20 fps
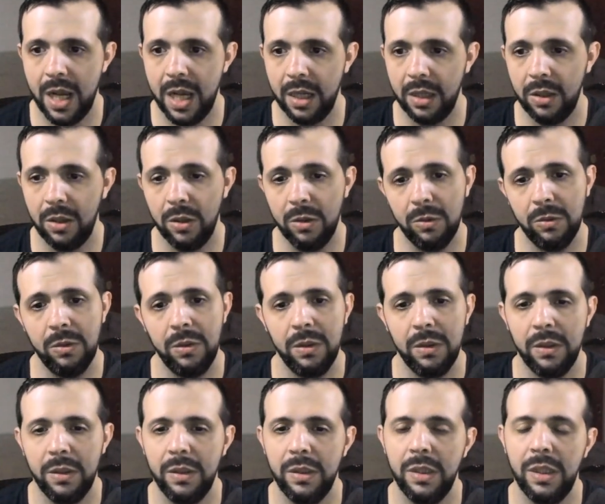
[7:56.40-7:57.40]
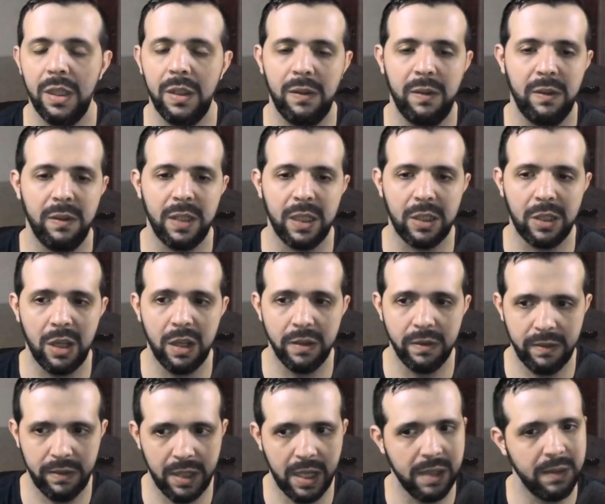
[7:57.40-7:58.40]
code. This is a
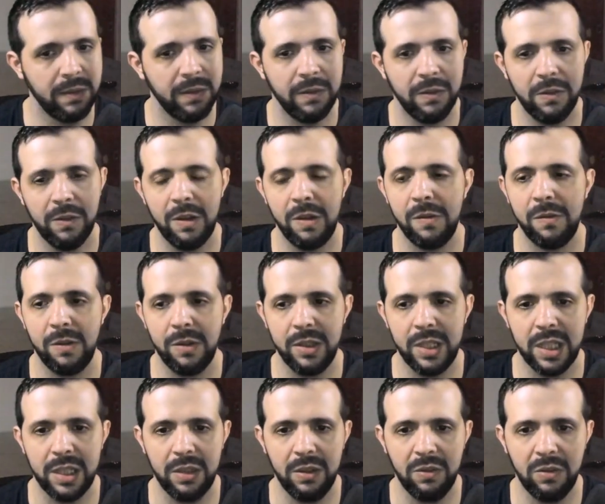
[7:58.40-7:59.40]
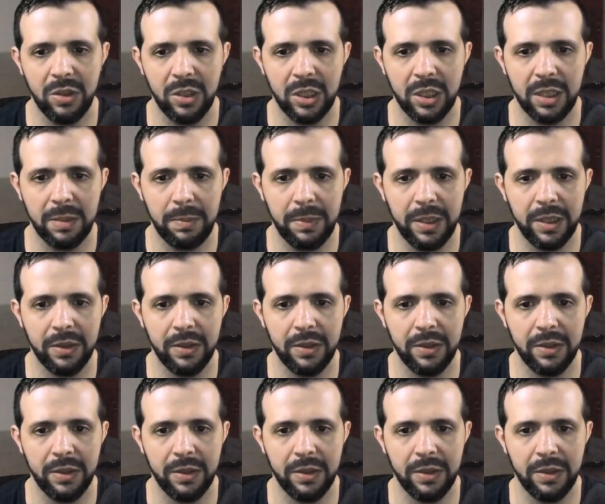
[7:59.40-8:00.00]
constant, so for that reason not appear